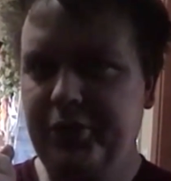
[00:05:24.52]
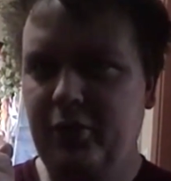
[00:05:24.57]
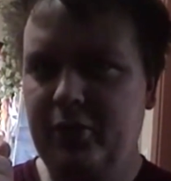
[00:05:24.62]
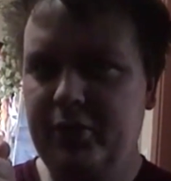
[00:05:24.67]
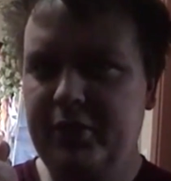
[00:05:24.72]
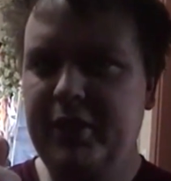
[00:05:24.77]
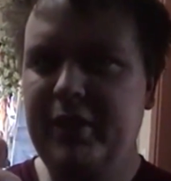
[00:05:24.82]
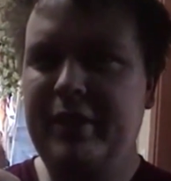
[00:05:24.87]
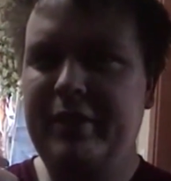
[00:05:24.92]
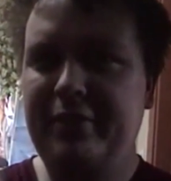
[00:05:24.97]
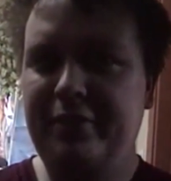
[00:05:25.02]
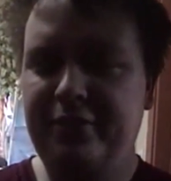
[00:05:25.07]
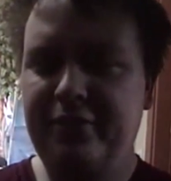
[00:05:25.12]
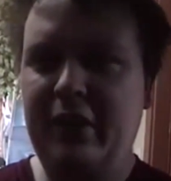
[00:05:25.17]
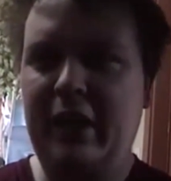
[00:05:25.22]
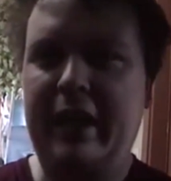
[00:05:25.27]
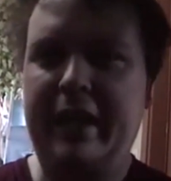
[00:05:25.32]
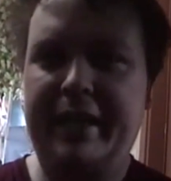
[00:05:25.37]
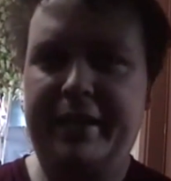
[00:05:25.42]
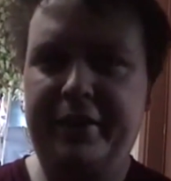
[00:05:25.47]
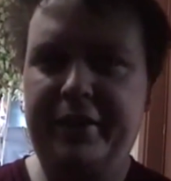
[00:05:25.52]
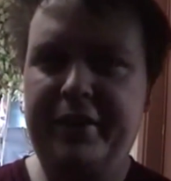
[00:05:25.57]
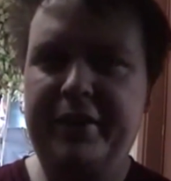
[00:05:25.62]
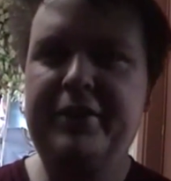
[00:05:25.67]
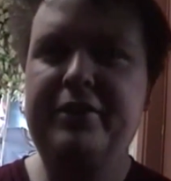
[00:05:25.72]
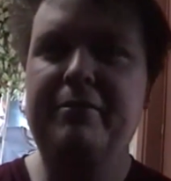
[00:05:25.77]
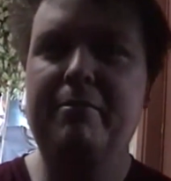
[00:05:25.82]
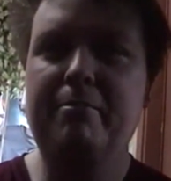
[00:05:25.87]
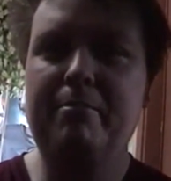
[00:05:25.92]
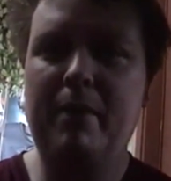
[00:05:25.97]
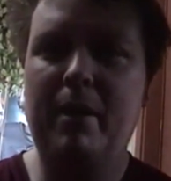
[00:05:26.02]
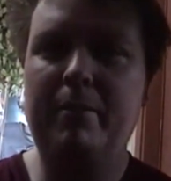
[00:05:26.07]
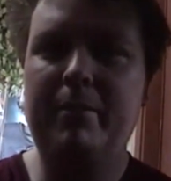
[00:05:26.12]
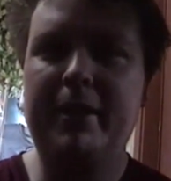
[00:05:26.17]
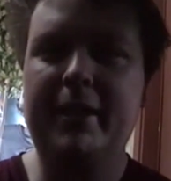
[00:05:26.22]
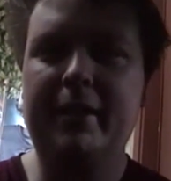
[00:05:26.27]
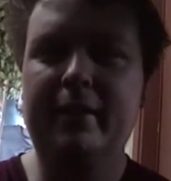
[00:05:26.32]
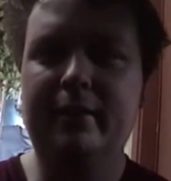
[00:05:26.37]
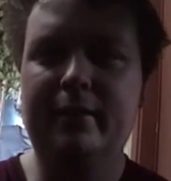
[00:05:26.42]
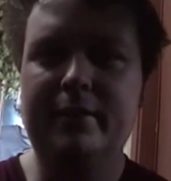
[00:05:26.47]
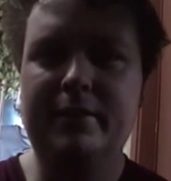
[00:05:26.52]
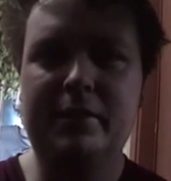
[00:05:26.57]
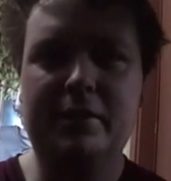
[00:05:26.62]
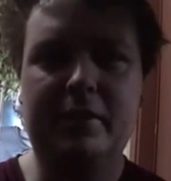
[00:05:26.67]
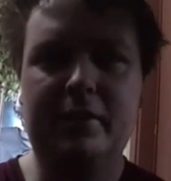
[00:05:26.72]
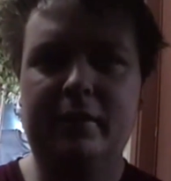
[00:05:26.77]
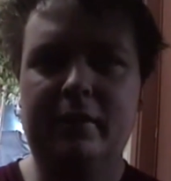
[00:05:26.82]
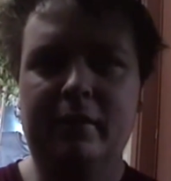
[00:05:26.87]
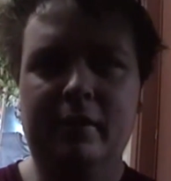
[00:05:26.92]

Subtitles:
in order to define this mummy as